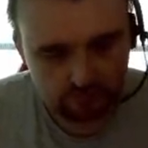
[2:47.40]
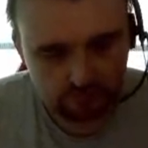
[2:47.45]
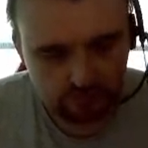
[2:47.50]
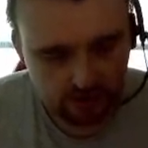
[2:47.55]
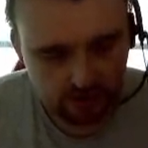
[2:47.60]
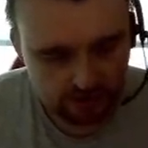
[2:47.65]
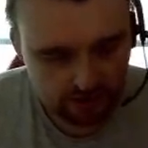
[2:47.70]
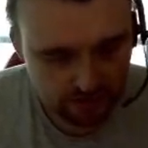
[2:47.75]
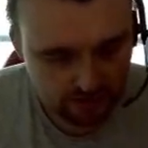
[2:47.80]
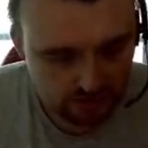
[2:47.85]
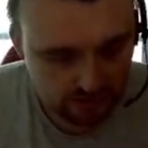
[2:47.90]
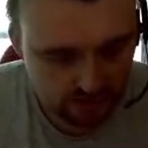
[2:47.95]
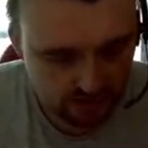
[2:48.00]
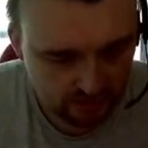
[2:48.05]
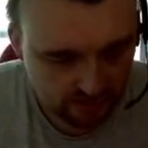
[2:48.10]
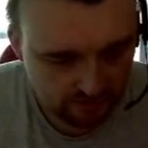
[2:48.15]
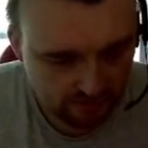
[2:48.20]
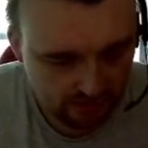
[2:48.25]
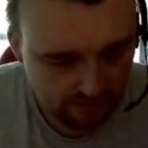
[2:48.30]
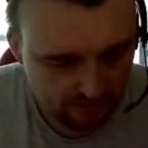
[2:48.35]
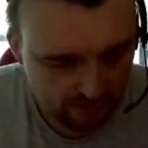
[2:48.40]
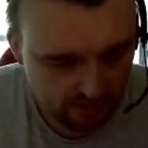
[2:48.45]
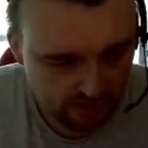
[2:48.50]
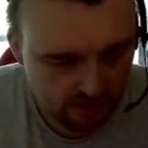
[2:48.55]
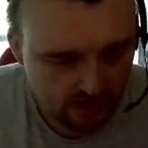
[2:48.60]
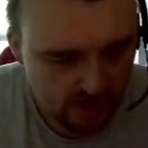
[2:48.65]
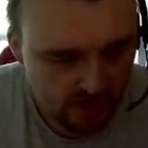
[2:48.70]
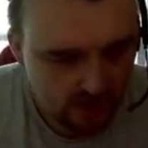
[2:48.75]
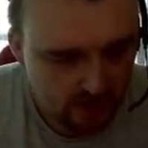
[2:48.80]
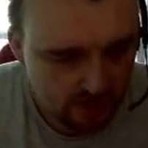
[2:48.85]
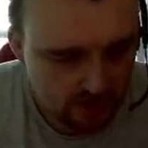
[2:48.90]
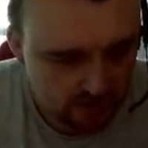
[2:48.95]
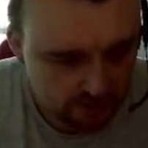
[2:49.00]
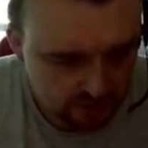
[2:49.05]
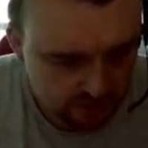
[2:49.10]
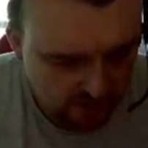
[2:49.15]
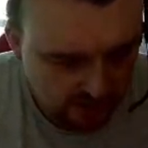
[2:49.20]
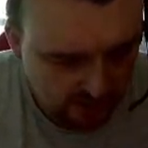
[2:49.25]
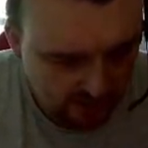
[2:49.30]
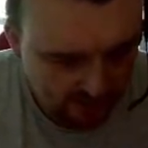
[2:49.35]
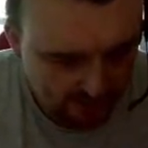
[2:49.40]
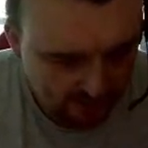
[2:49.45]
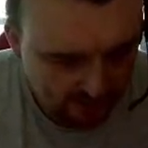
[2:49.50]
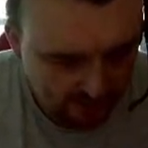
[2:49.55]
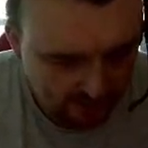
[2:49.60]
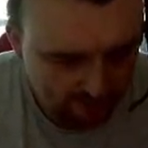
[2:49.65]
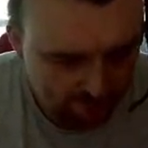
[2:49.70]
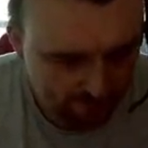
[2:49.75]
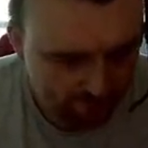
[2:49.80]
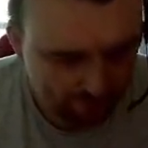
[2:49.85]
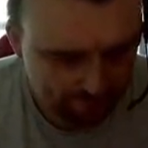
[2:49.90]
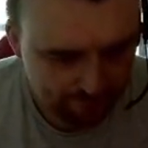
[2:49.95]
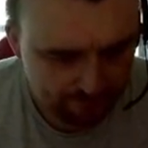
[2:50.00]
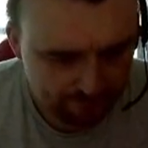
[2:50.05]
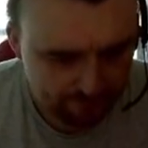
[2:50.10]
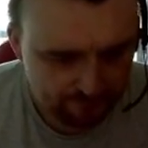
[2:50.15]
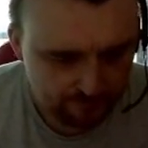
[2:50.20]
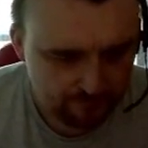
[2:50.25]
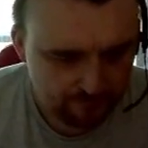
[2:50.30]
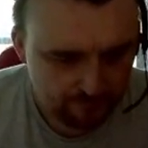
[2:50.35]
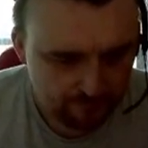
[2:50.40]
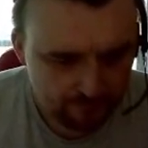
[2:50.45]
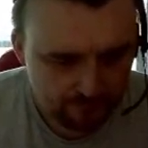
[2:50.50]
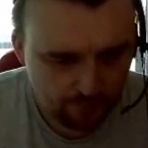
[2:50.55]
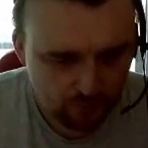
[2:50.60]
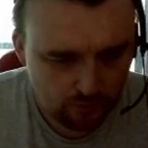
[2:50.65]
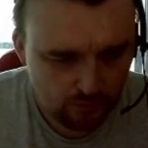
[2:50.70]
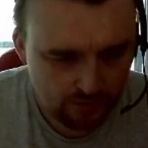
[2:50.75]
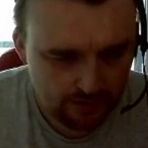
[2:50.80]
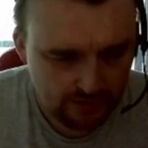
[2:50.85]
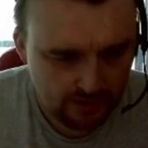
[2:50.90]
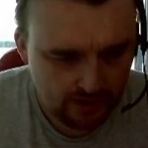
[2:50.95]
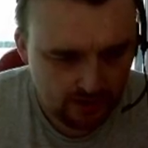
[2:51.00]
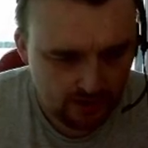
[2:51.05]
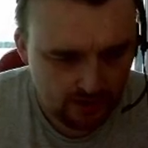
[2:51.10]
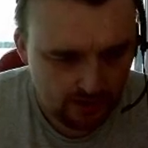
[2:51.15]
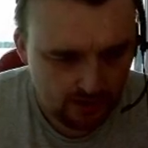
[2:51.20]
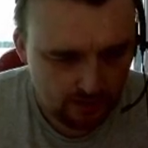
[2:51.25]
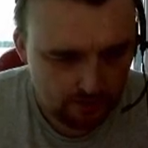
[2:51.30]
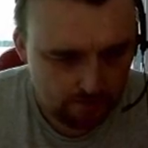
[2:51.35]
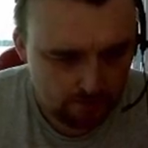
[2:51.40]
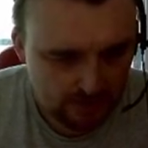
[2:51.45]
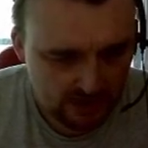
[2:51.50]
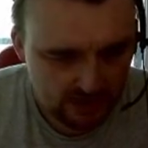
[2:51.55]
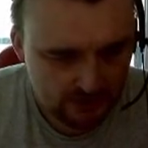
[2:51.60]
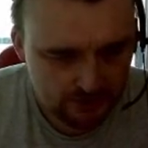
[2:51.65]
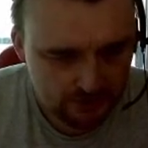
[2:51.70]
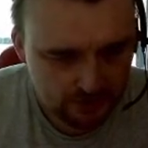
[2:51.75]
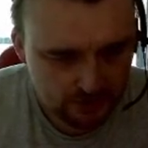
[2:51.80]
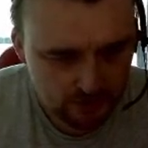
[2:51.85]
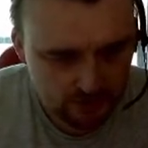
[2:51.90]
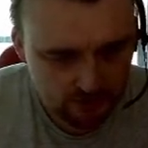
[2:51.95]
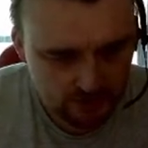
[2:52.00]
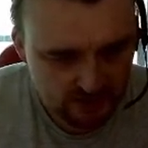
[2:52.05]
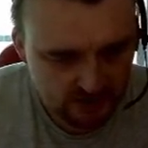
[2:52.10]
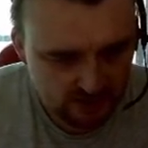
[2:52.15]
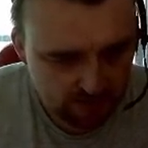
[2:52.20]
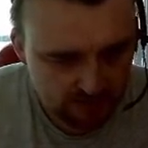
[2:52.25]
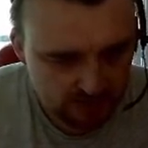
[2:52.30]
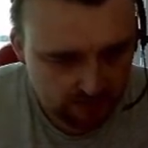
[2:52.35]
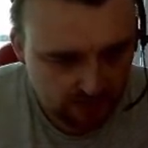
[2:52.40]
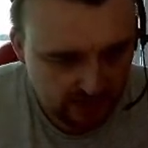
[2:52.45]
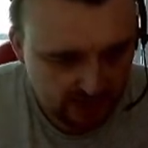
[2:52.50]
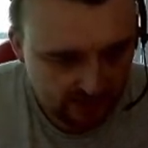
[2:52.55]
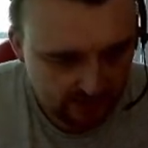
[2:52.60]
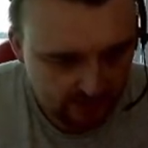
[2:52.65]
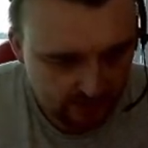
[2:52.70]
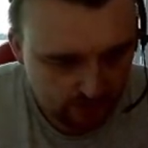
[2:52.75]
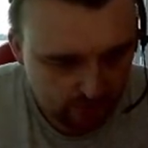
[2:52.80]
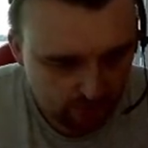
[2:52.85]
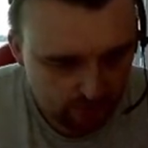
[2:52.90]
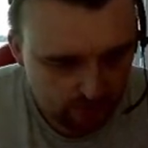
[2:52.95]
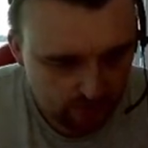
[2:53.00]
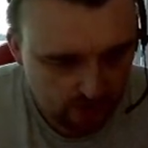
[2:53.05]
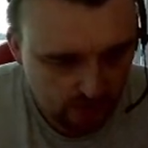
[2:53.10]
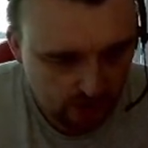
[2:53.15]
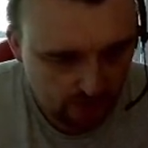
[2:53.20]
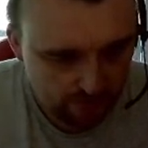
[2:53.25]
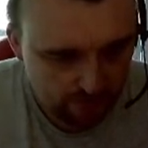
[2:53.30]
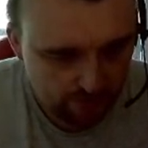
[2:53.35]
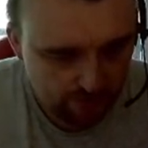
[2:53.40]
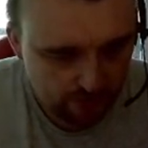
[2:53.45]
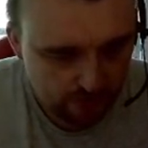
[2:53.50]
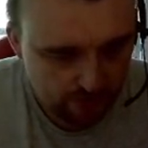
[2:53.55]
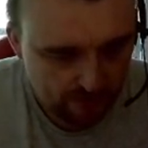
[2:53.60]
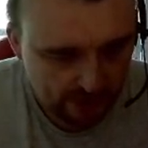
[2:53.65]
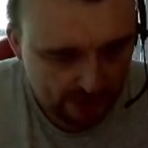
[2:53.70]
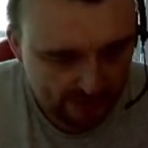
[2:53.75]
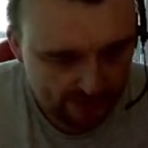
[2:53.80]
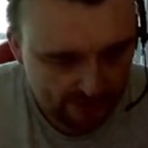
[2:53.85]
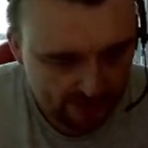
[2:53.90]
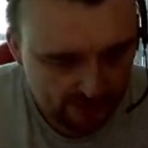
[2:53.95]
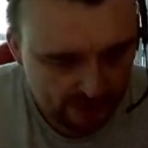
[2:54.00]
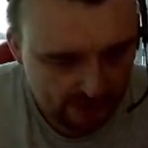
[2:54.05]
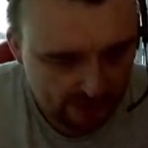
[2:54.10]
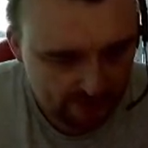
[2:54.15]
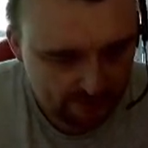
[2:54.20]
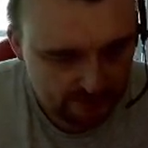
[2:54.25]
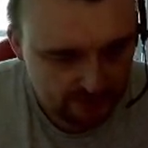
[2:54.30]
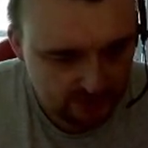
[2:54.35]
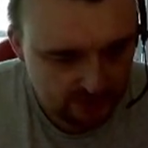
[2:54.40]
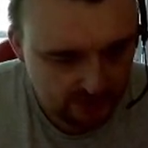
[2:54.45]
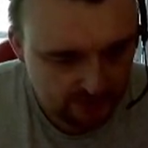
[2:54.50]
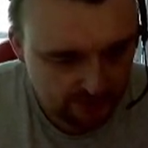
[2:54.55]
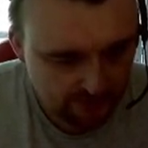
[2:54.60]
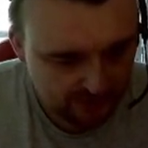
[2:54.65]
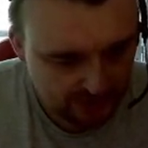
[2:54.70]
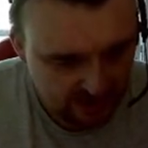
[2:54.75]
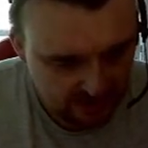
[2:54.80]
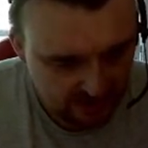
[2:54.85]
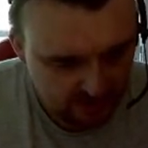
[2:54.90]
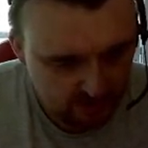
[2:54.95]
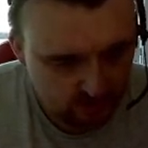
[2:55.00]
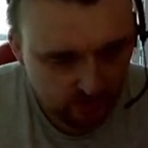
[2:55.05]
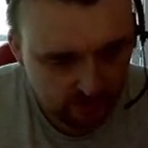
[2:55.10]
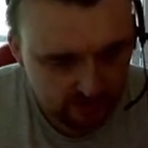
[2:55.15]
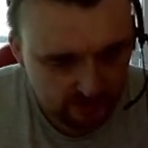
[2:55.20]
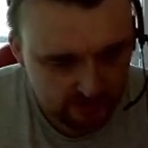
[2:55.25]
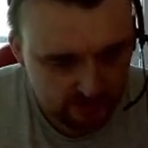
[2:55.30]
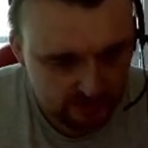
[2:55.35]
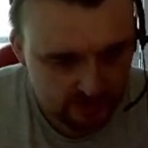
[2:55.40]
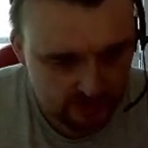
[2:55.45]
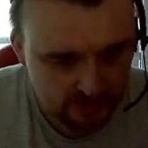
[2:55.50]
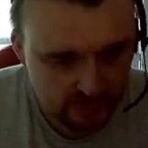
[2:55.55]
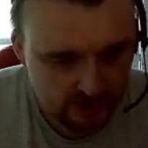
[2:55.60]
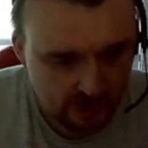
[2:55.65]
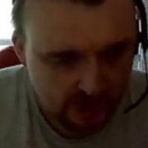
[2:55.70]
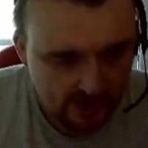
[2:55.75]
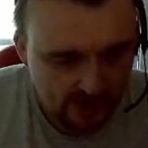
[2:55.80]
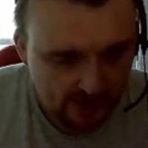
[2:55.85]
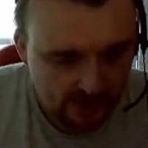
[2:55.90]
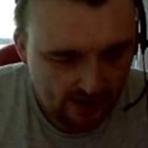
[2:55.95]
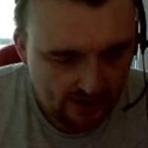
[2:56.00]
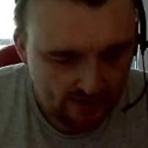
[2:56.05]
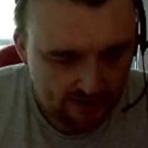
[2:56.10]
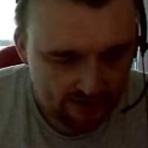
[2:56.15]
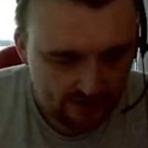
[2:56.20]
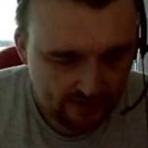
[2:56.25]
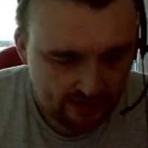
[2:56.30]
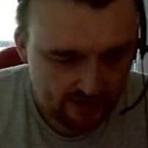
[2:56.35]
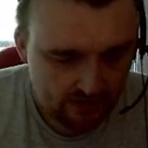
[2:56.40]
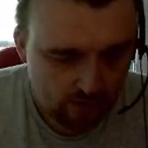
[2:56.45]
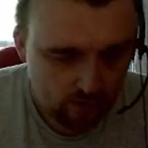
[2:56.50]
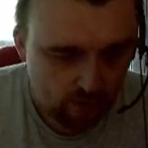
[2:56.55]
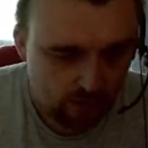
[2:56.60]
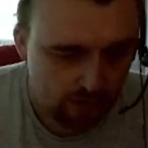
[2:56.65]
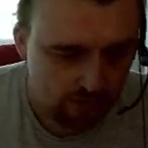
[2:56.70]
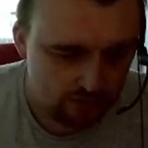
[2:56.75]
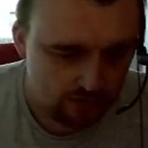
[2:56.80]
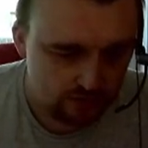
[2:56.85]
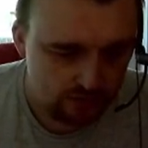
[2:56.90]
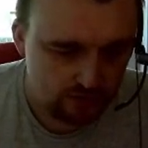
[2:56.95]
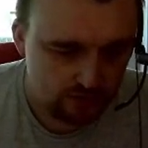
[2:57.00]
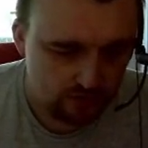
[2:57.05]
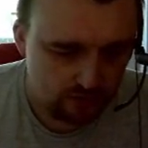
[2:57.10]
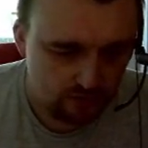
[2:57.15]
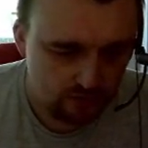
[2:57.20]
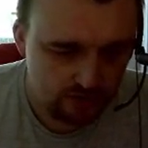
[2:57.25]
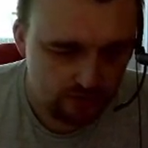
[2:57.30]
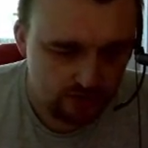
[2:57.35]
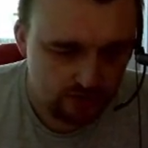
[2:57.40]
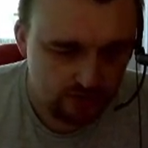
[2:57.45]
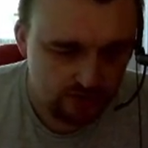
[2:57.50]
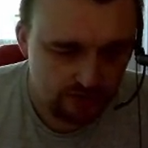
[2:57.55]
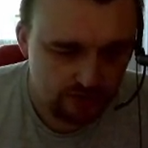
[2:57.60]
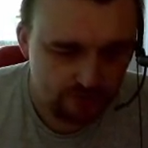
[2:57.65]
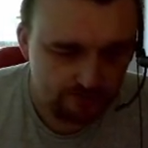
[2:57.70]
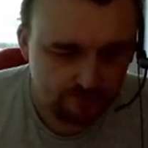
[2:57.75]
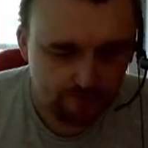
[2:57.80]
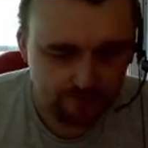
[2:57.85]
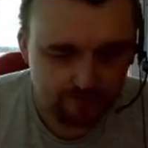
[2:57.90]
I just need to remember. So yeah, for the majors, we seem to be getting a good few paragraphs, the keywords, and then author's notes.